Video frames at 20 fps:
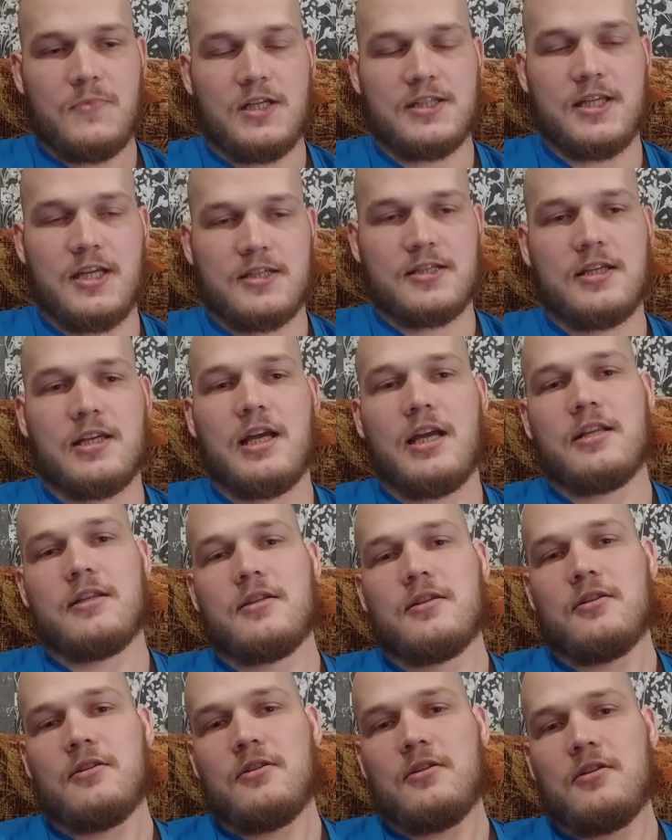as I
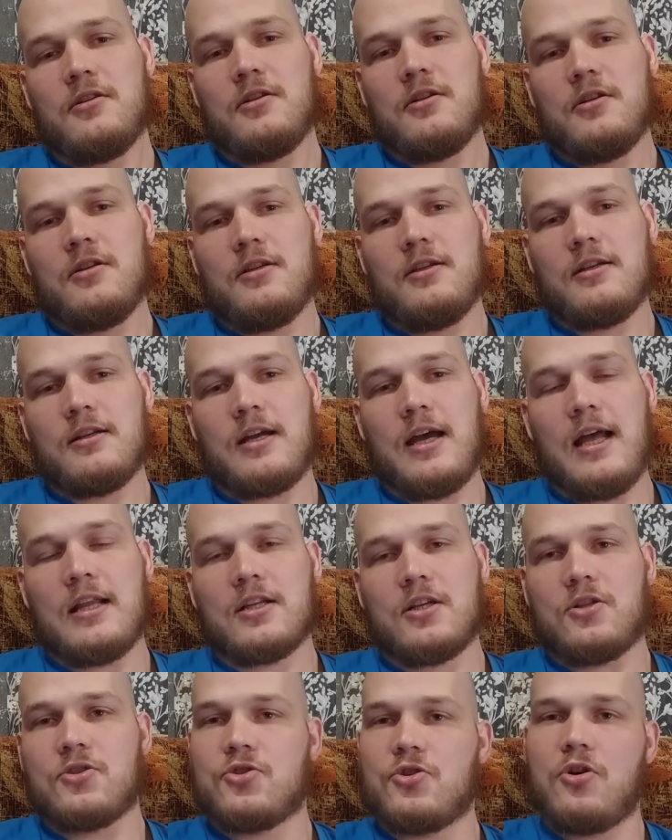said,
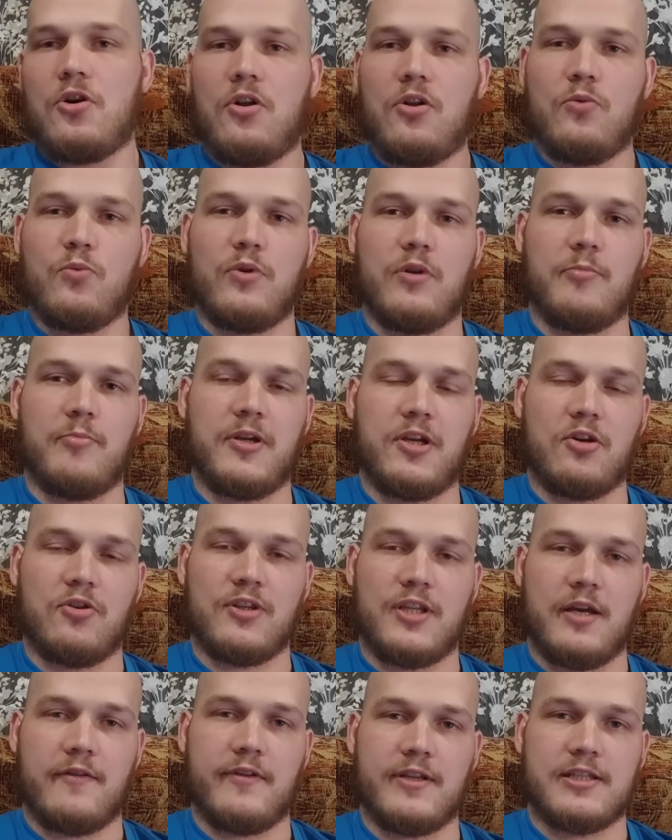hand control will be
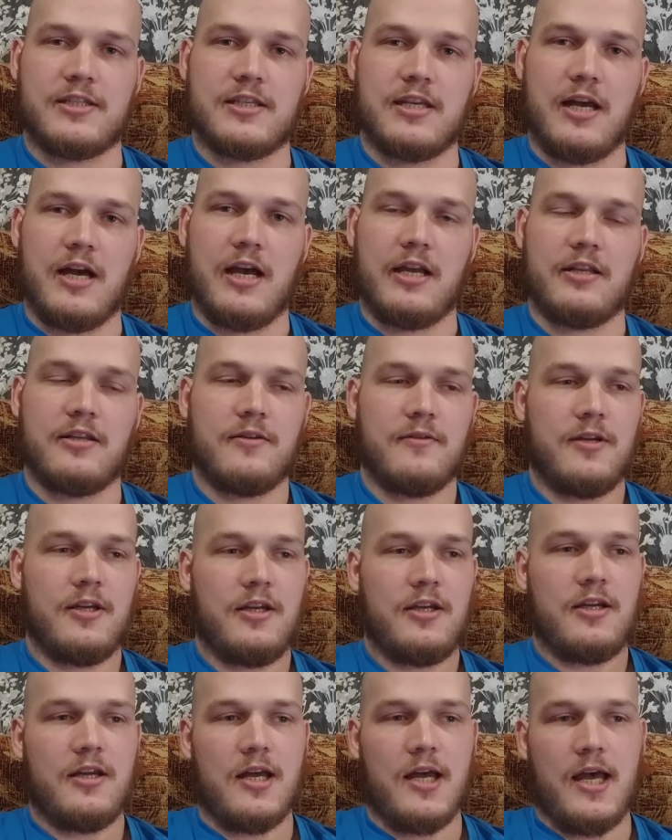on Devon's side,
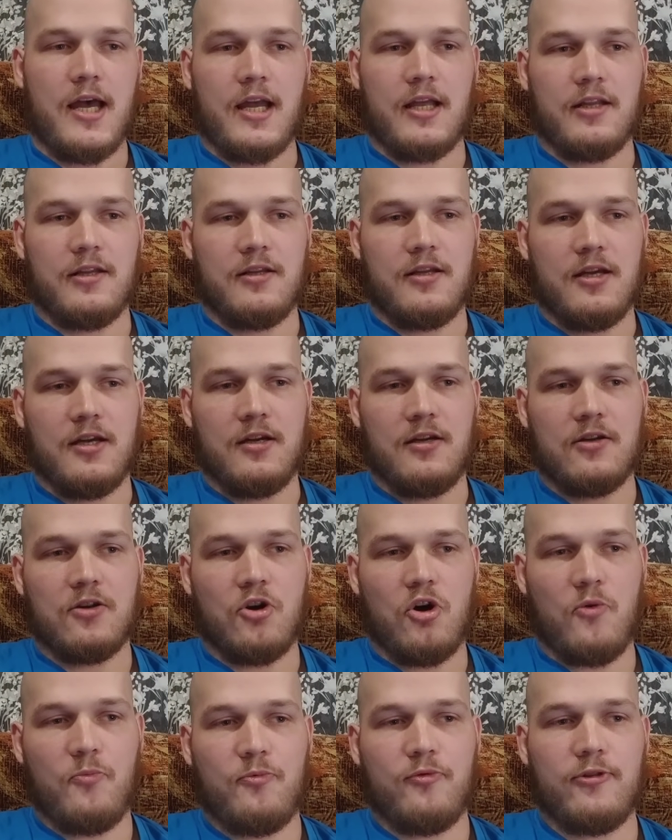and uh,
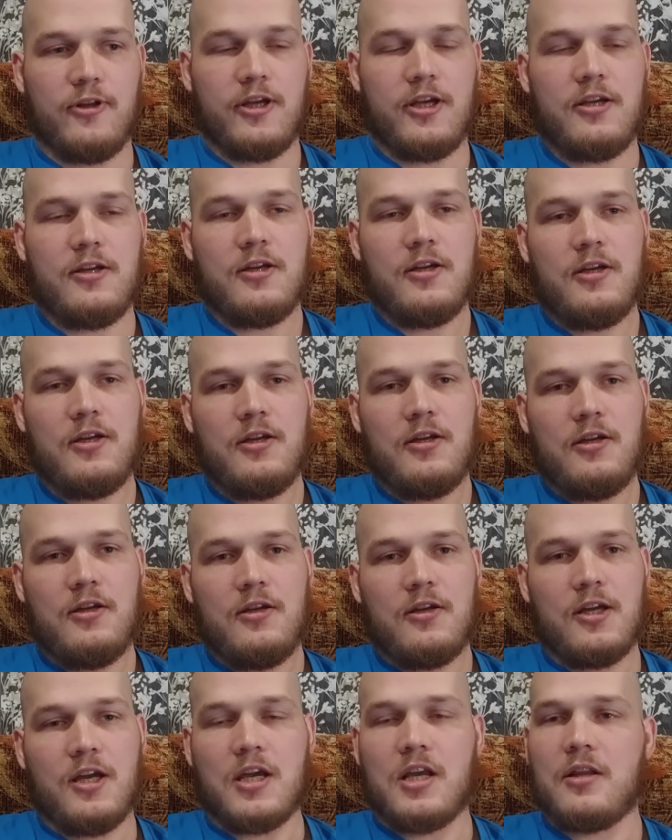hopefully
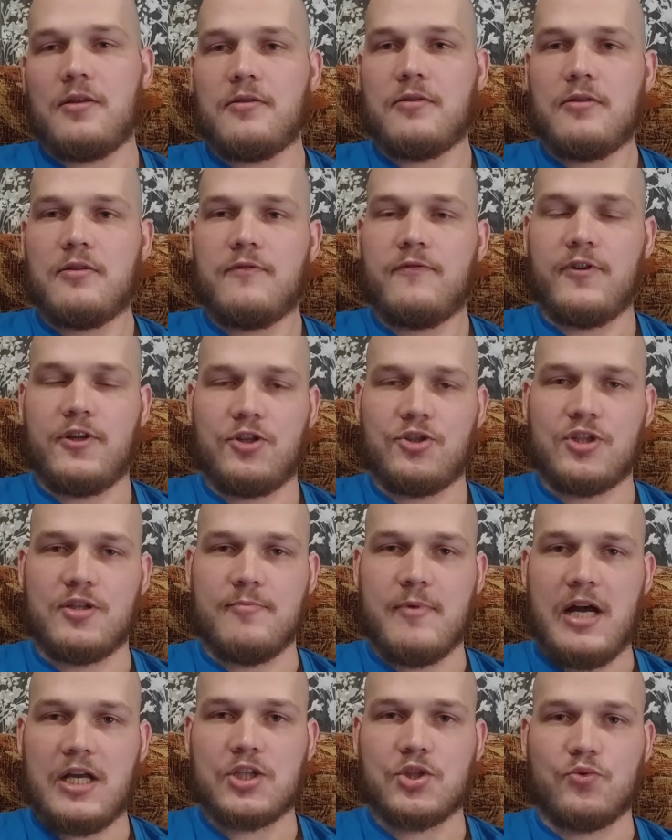he can finish the
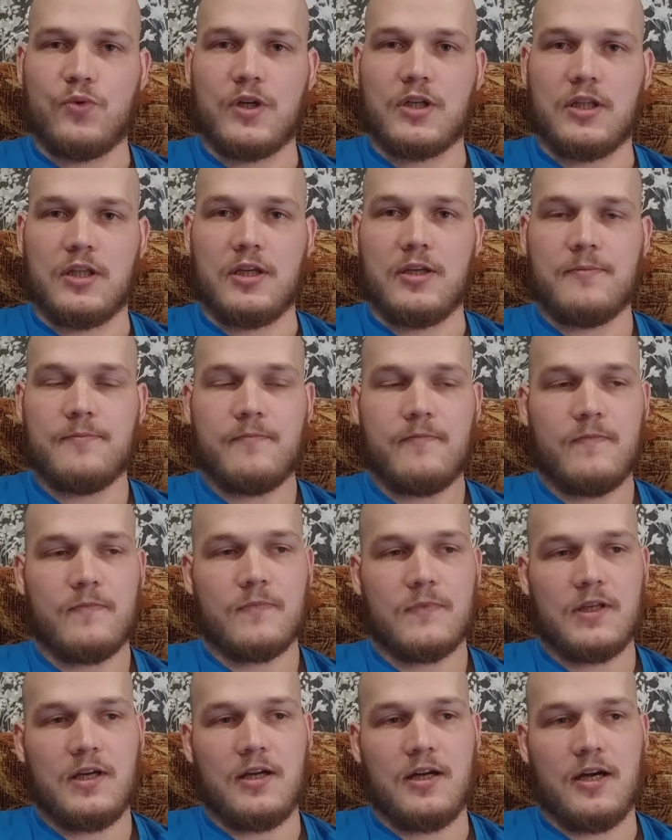match quickly.
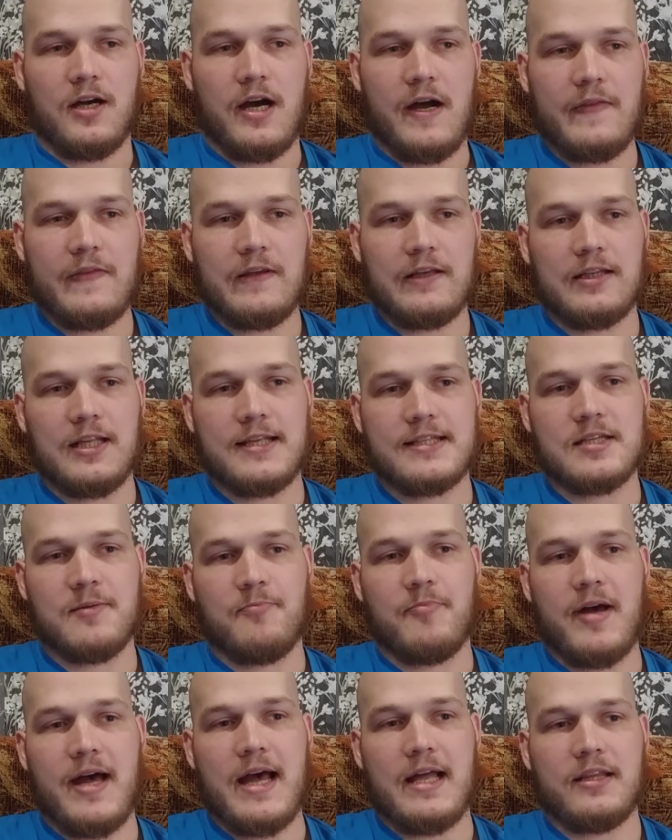Uh, I think that's the
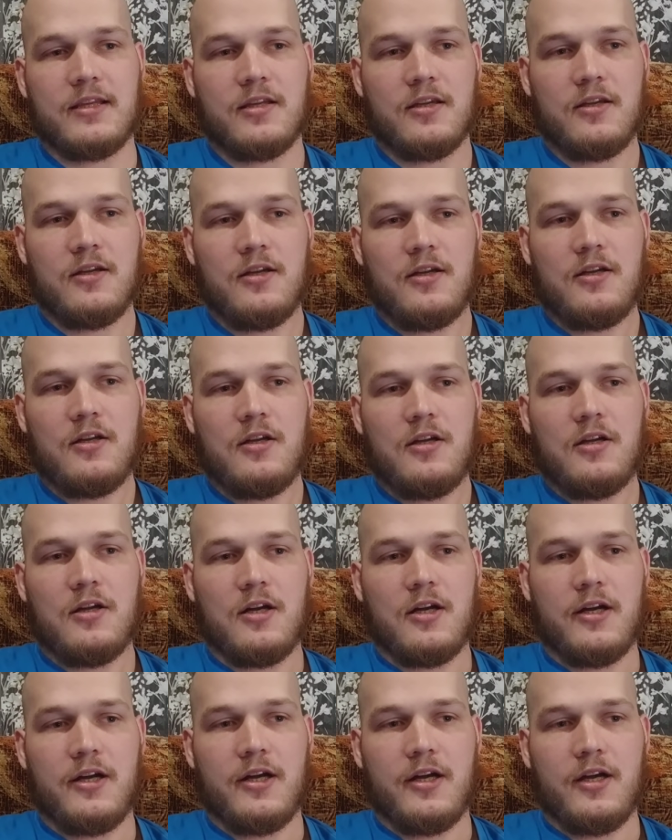path
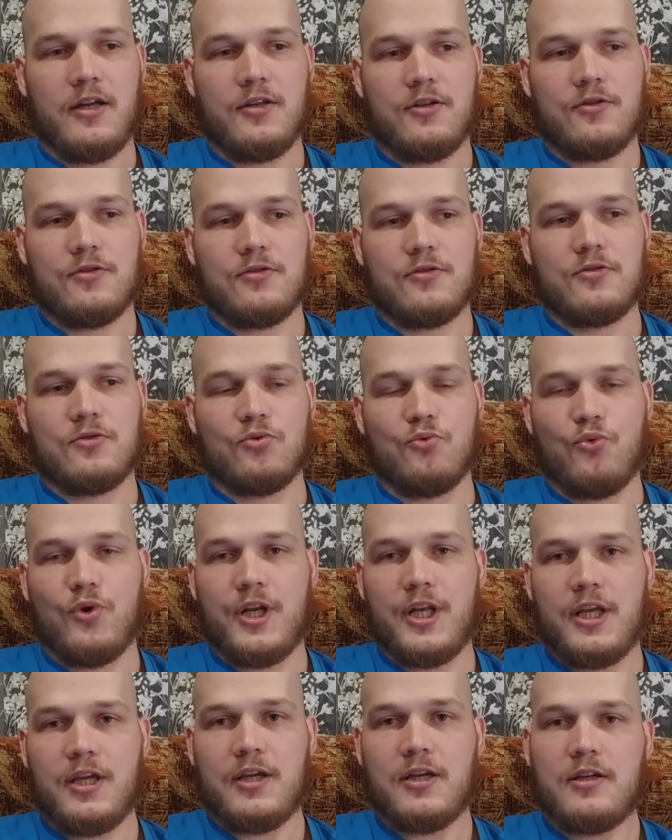uh, to
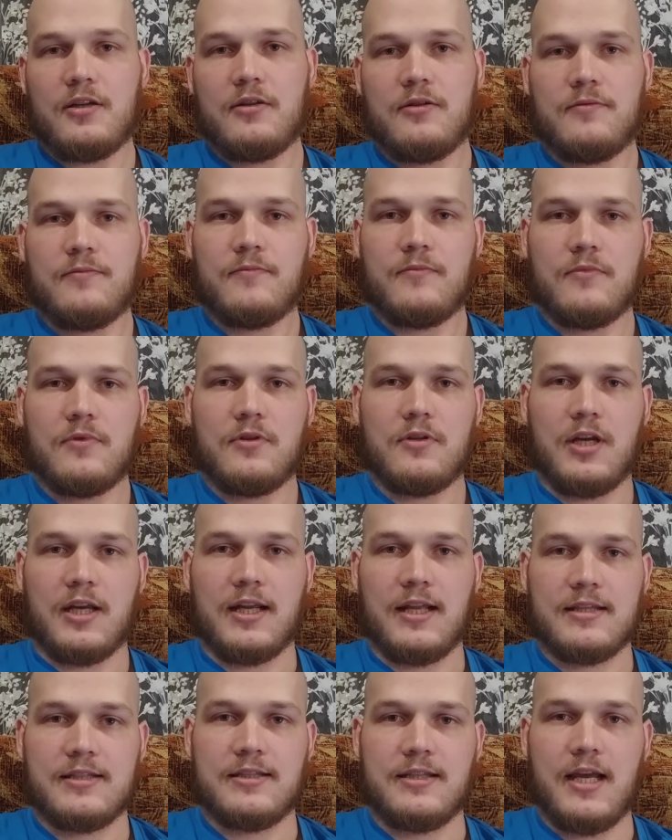winning
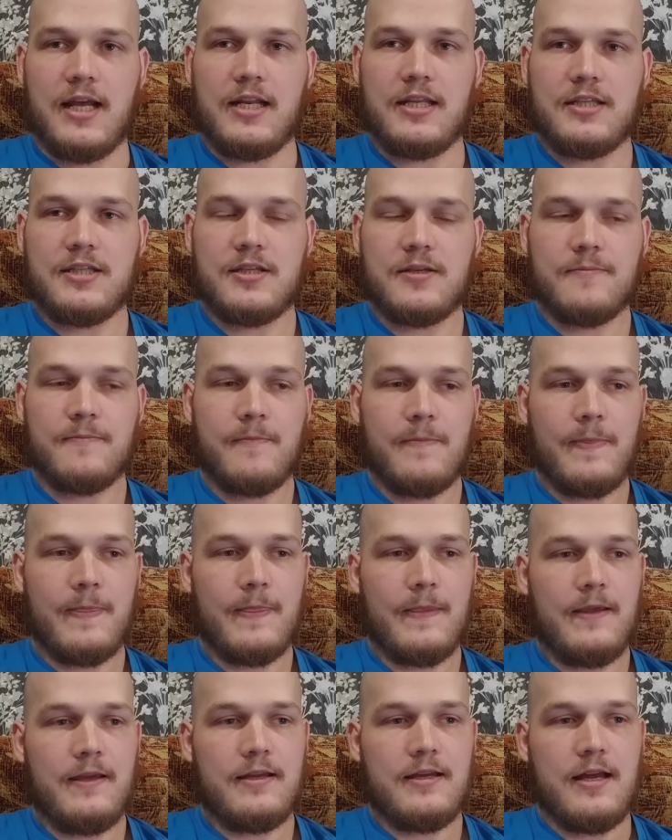against Denis,
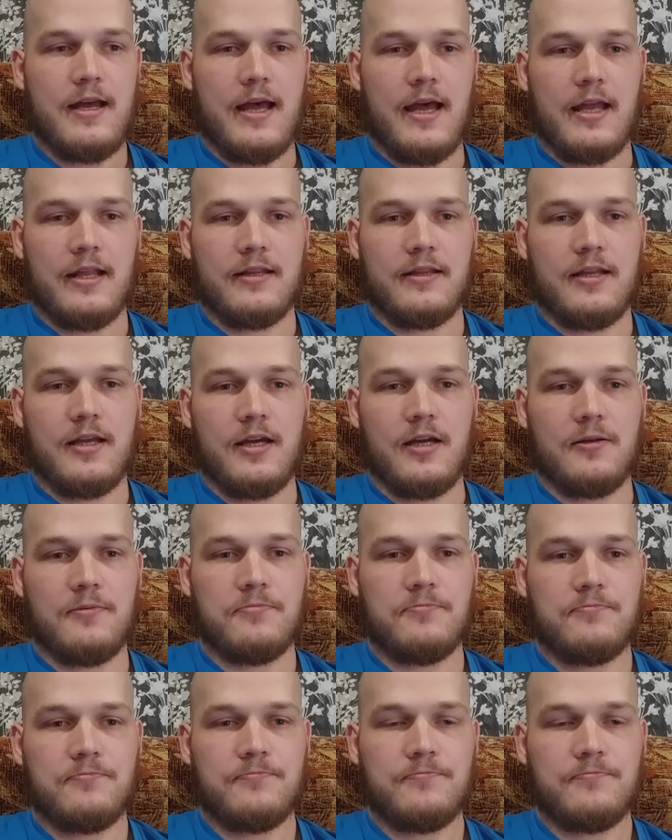and uh,